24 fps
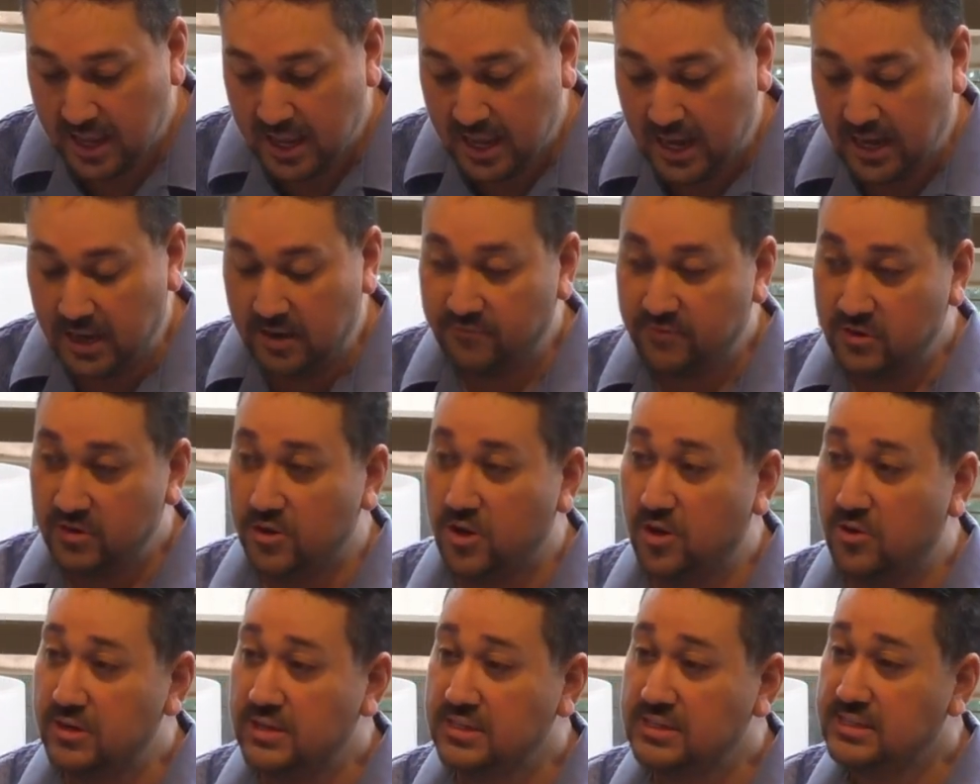And if you
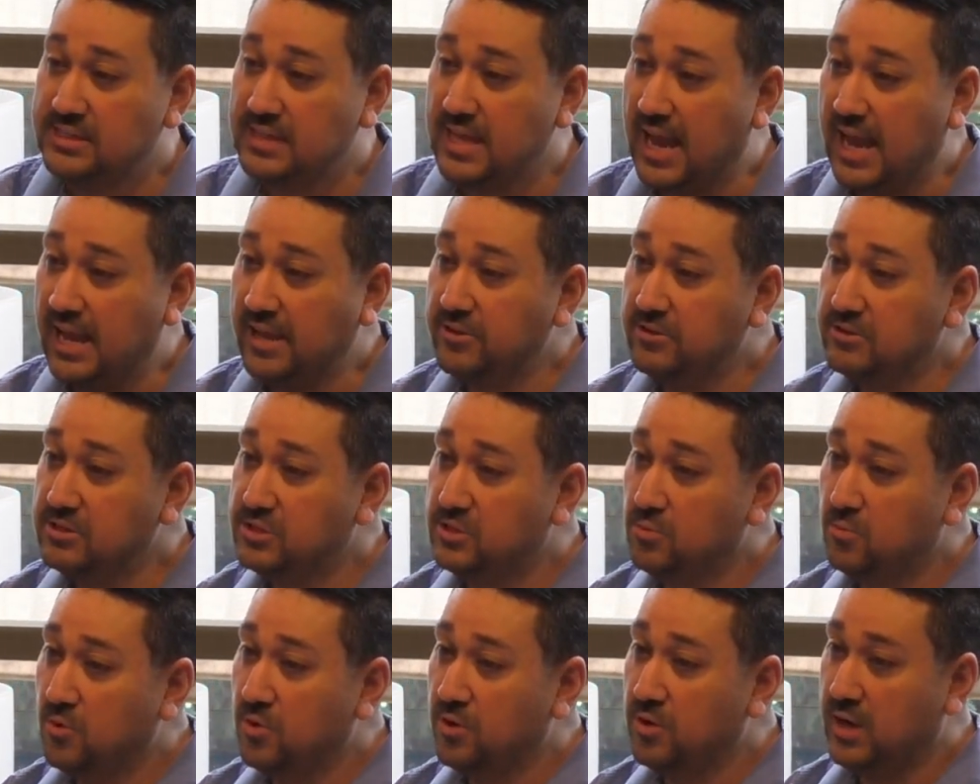notice, I use
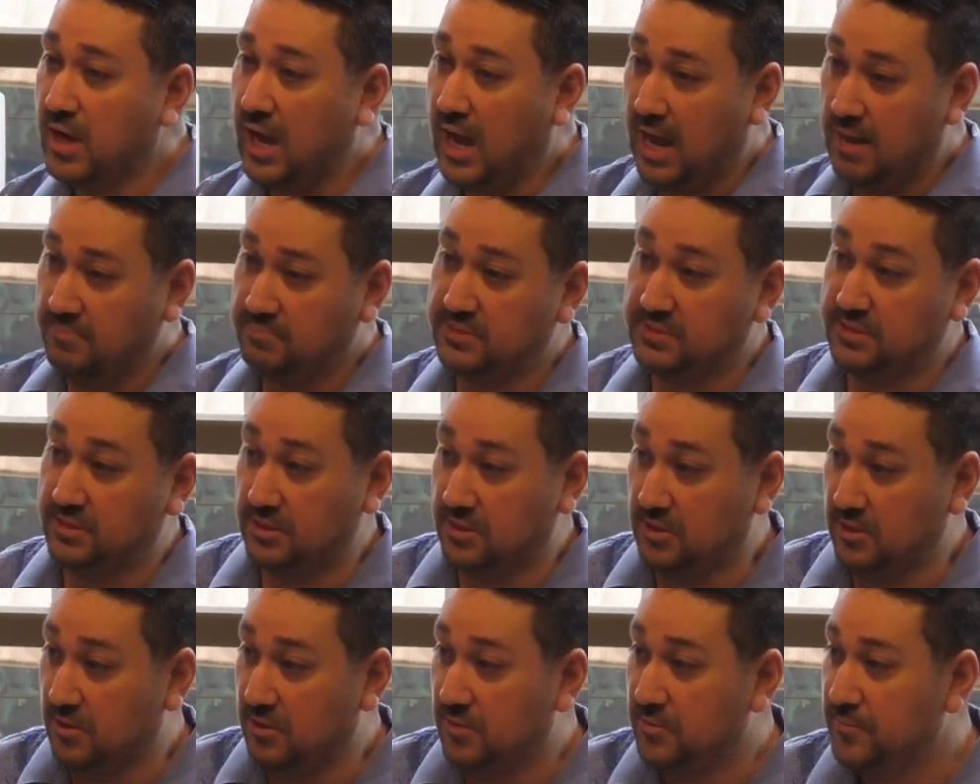the word
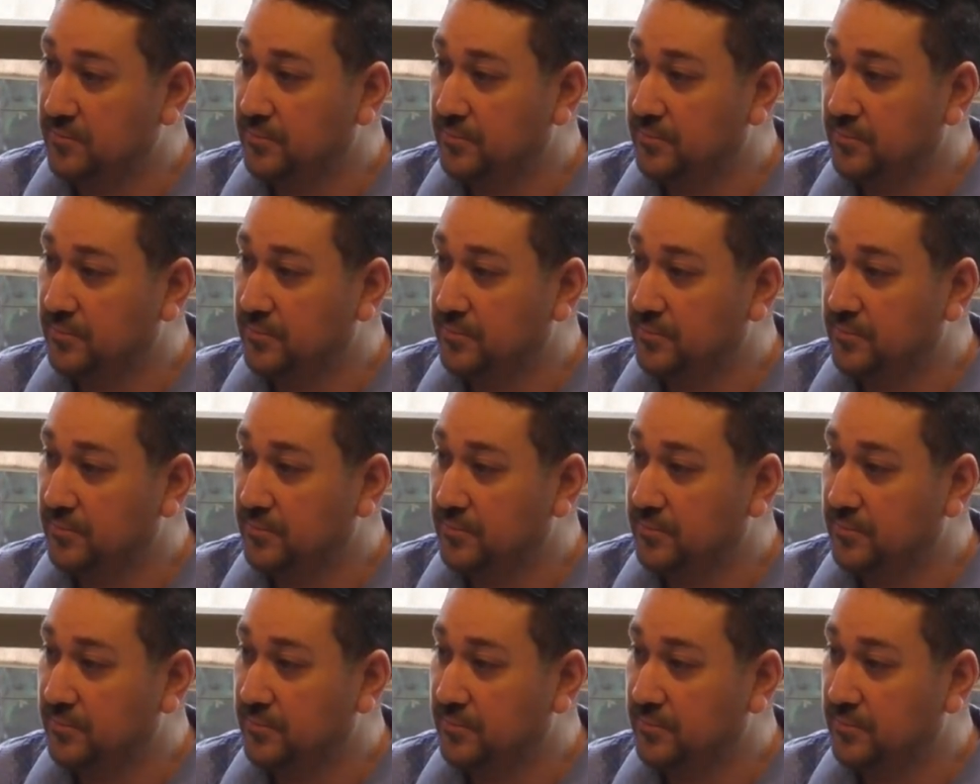obstacle.